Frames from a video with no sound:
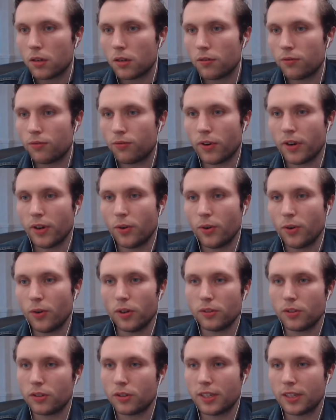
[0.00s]
Free
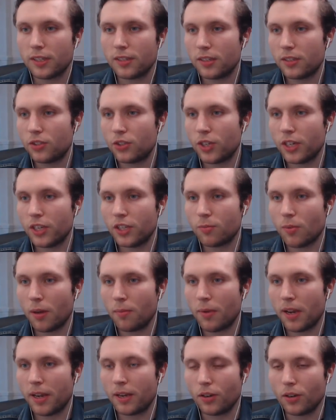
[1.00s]
will doesn't exist. Change my
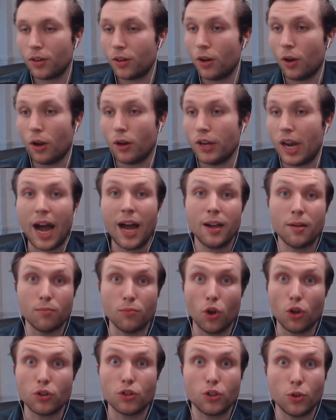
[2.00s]
mind. I am
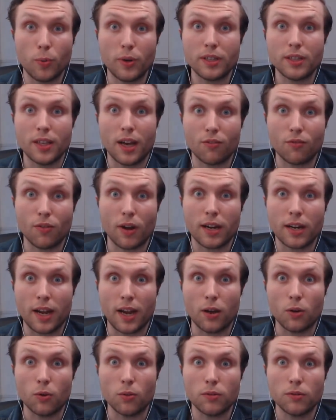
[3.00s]
not doing that right
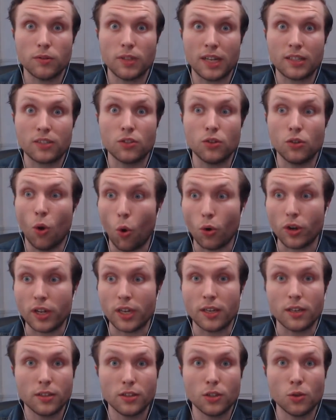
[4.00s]
now. That's
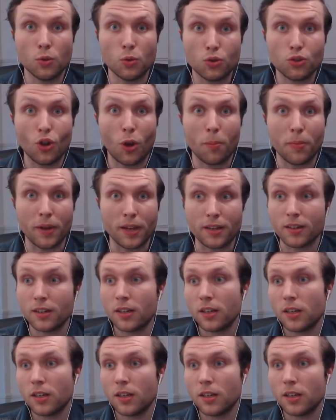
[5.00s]
naughty. You stop it.